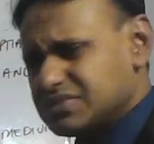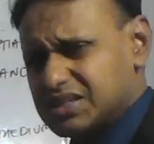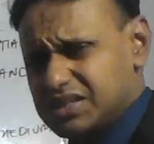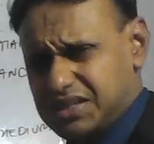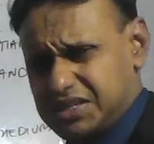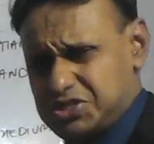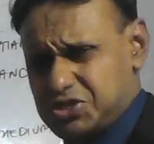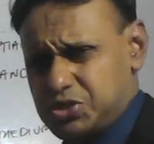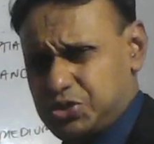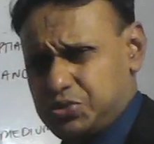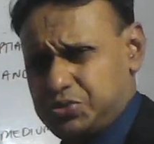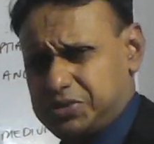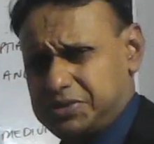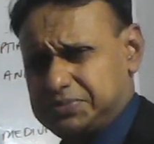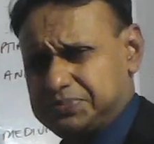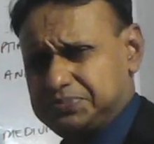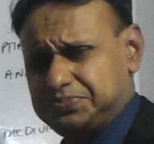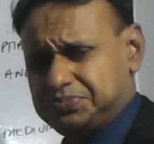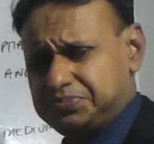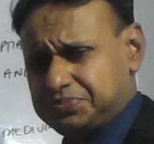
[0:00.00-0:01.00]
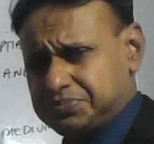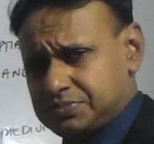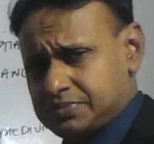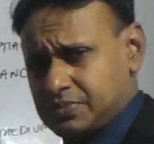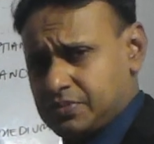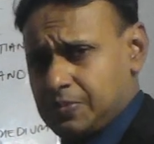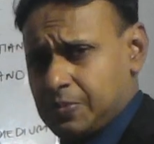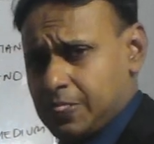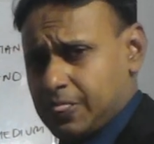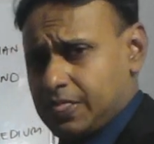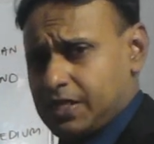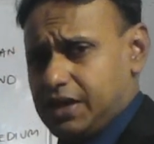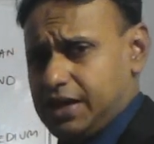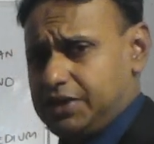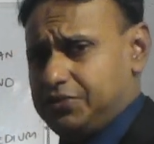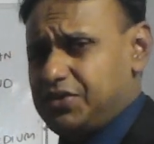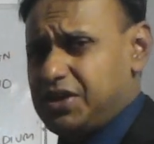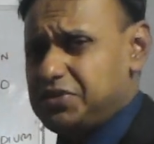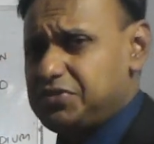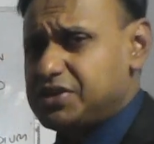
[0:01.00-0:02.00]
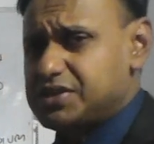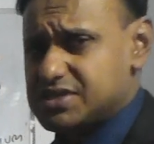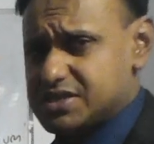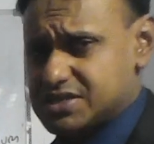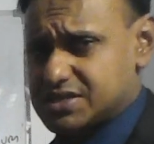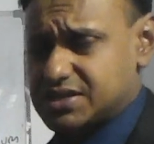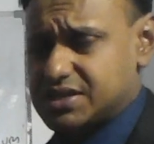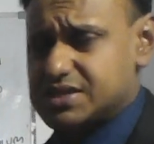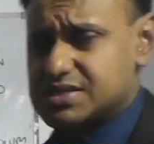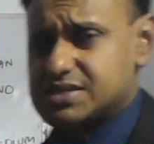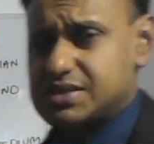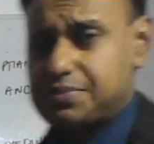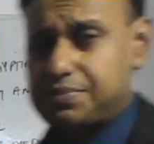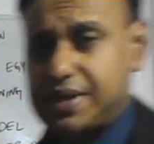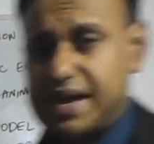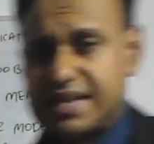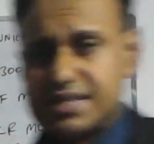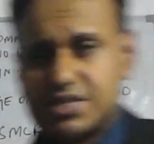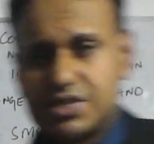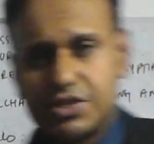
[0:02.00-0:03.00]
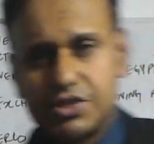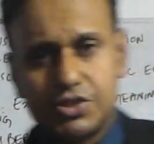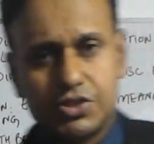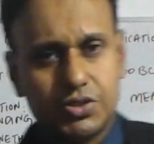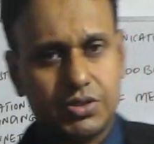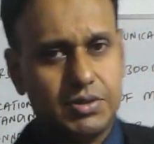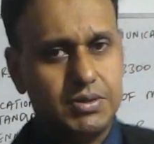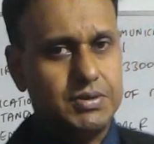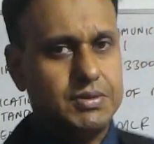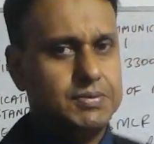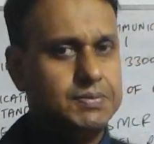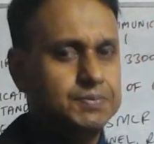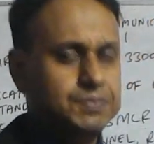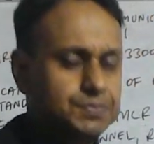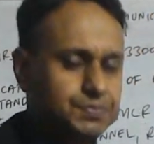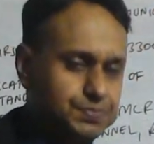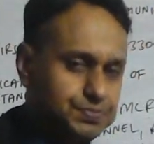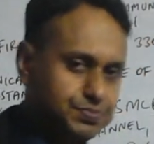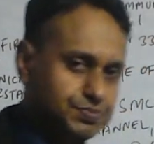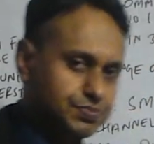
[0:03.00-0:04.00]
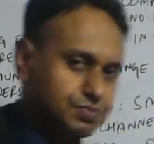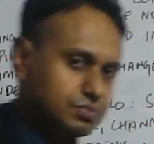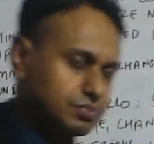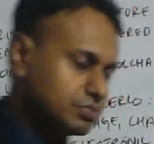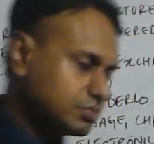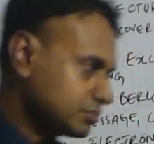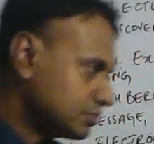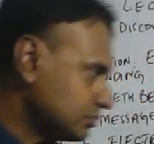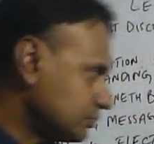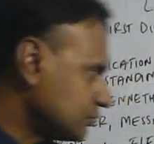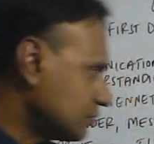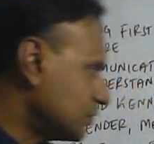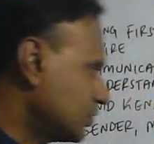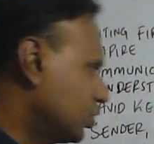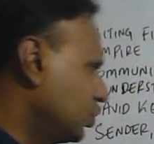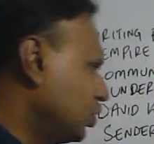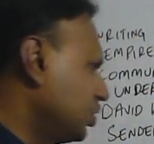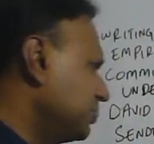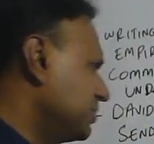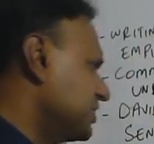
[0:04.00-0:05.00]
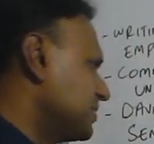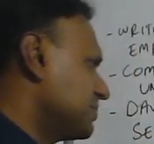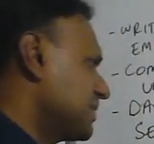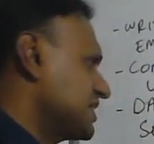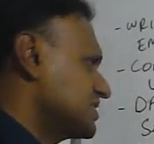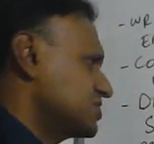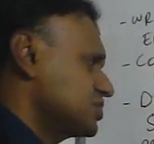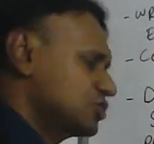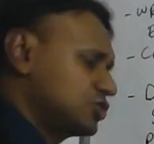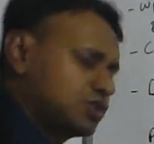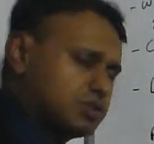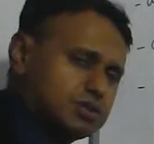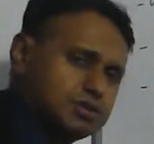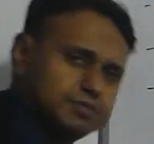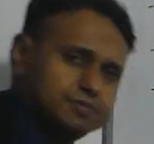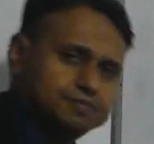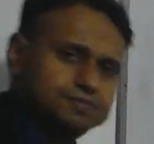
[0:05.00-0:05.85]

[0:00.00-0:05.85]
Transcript: Excuse me. And when we discuss the message, what will be the message here?